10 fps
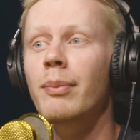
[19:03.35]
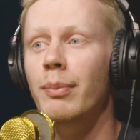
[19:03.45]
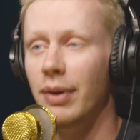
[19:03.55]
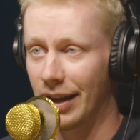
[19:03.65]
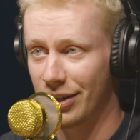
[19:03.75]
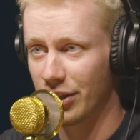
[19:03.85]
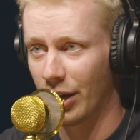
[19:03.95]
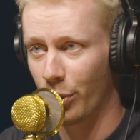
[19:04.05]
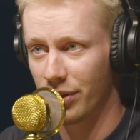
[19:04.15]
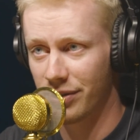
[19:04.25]
But yeah,
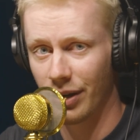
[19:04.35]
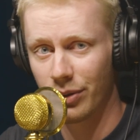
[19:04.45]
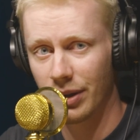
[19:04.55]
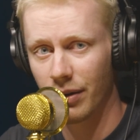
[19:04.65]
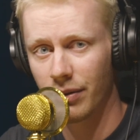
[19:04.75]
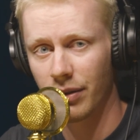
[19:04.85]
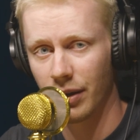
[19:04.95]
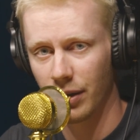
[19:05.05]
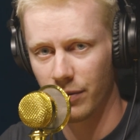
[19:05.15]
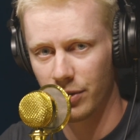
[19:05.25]
showers out there,
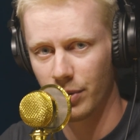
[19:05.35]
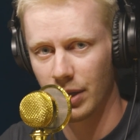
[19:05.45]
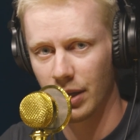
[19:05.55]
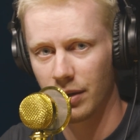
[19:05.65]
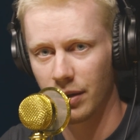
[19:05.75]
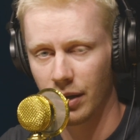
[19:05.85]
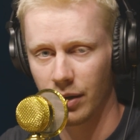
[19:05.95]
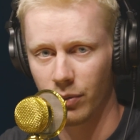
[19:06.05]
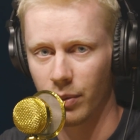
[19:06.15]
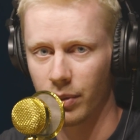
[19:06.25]
thank you for tuning in,
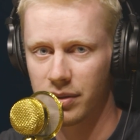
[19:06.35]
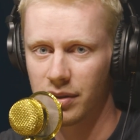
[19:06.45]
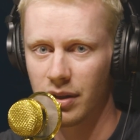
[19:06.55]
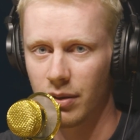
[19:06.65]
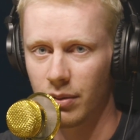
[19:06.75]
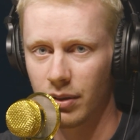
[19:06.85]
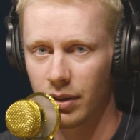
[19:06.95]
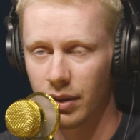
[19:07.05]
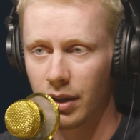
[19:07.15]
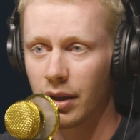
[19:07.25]
and we will see you
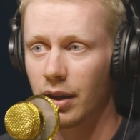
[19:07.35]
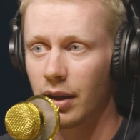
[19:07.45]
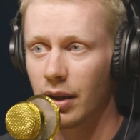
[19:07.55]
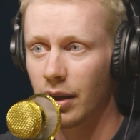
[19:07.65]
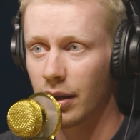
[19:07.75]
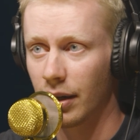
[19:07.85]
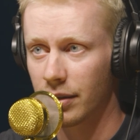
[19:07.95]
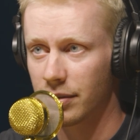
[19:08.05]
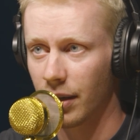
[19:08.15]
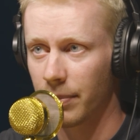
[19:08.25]

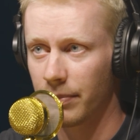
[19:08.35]
next time.